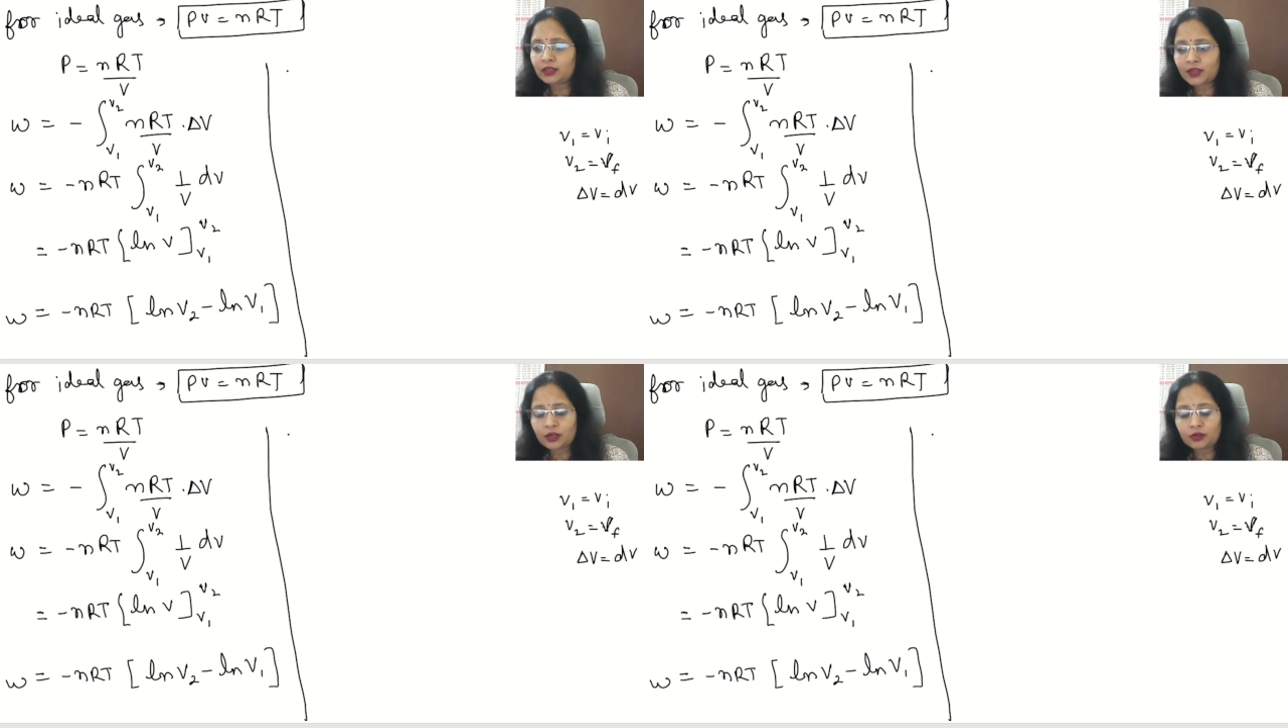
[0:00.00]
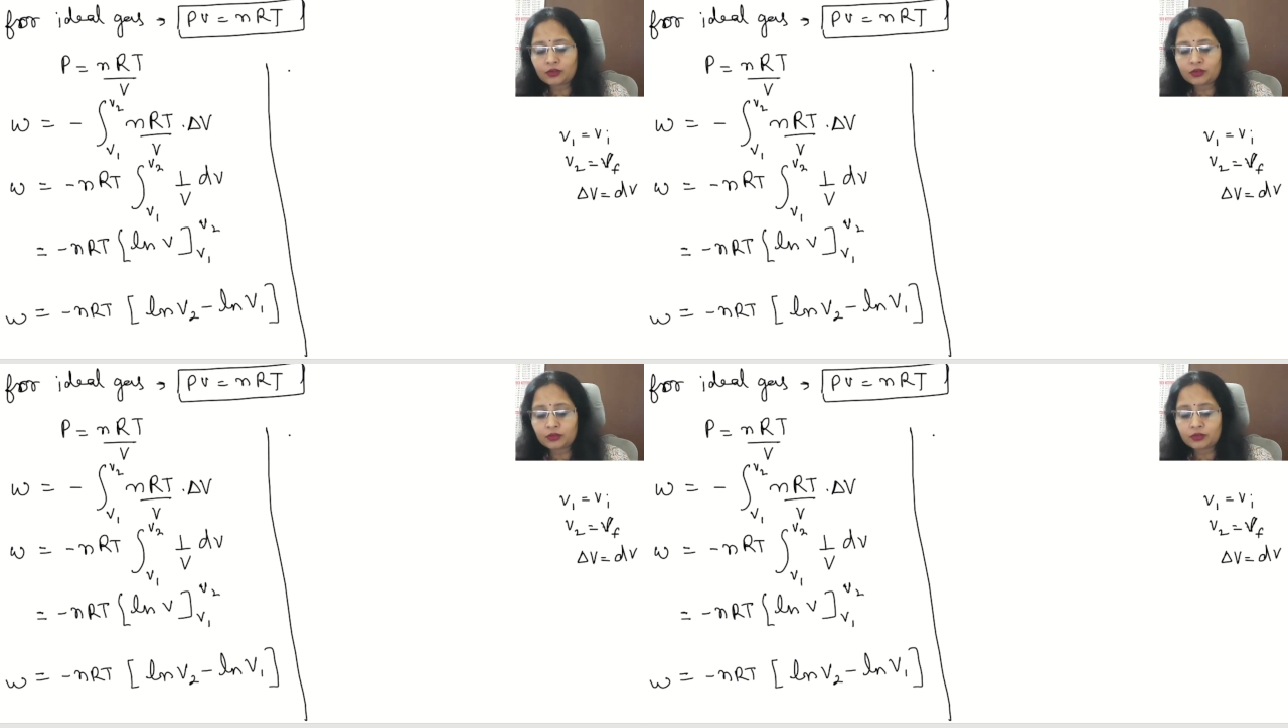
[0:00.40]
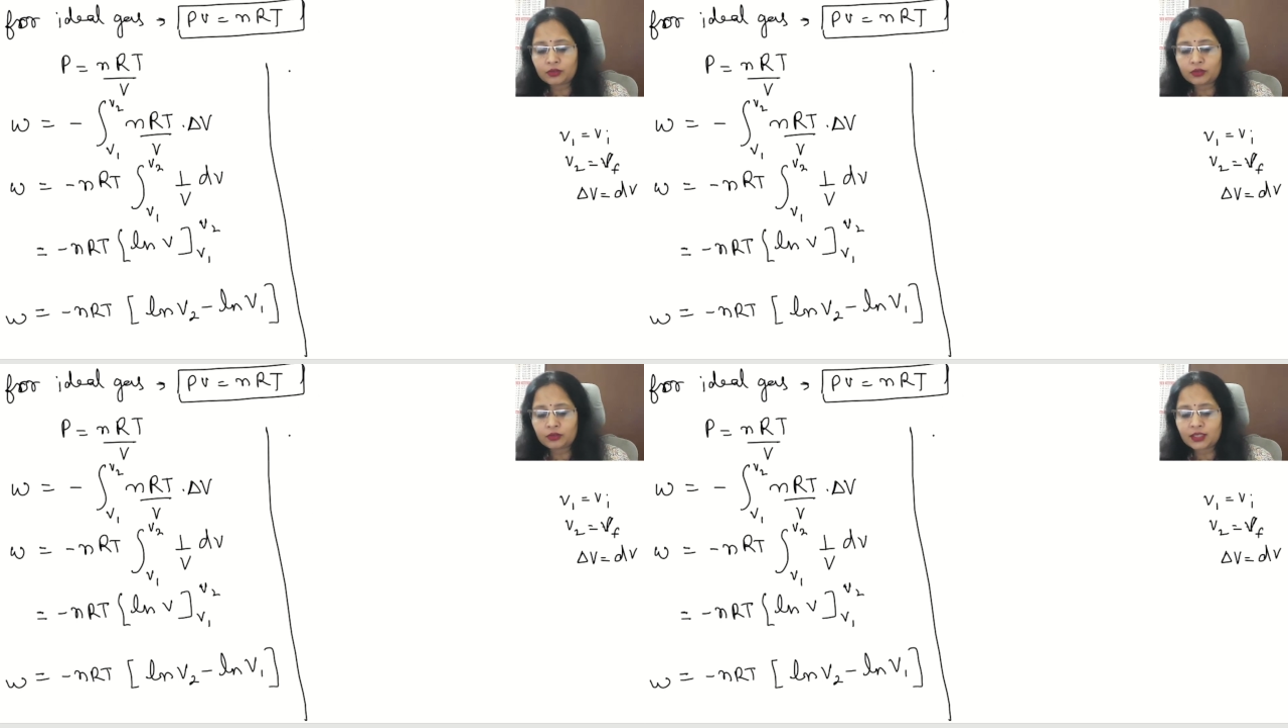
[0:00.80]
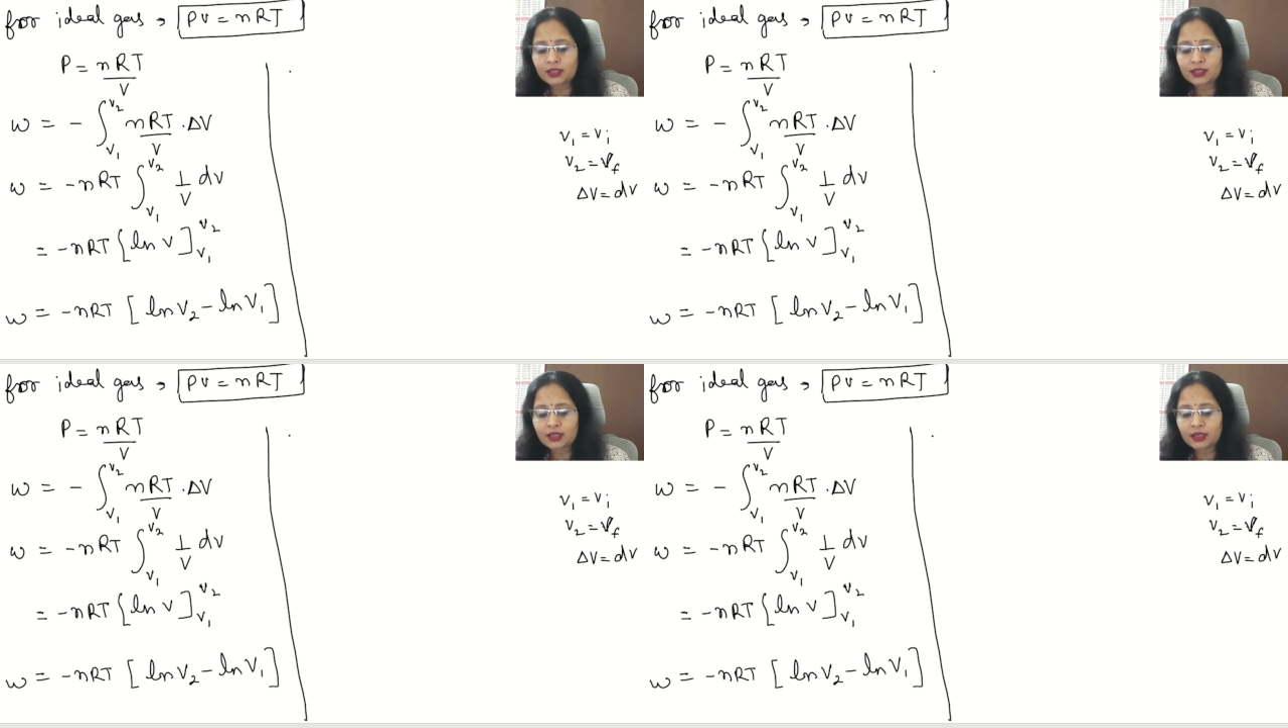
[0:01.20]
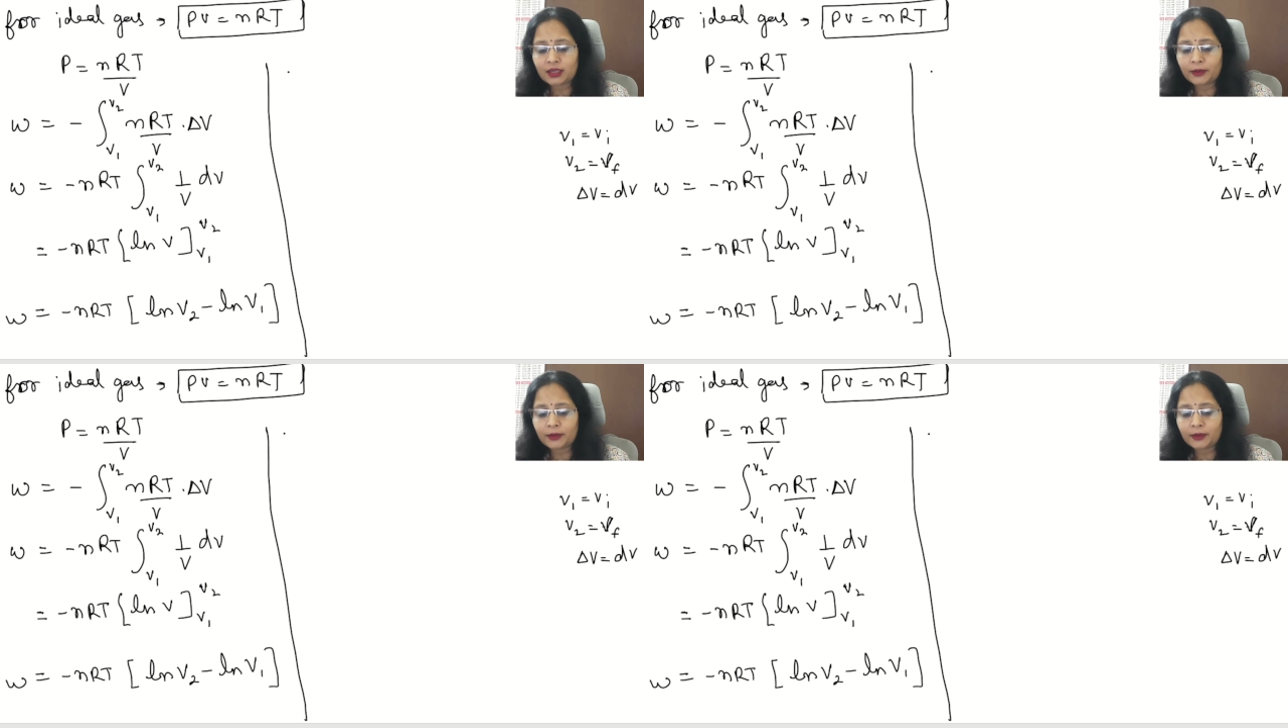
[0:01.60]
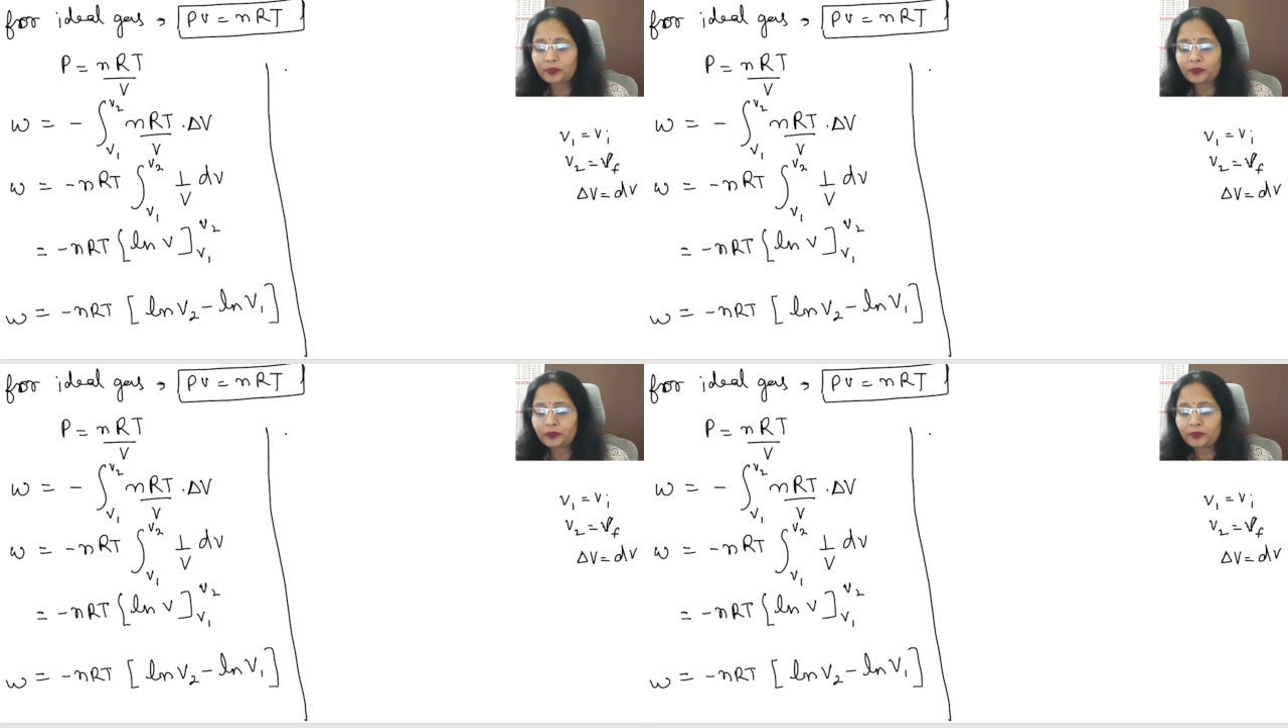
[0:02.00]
We are using this thing here.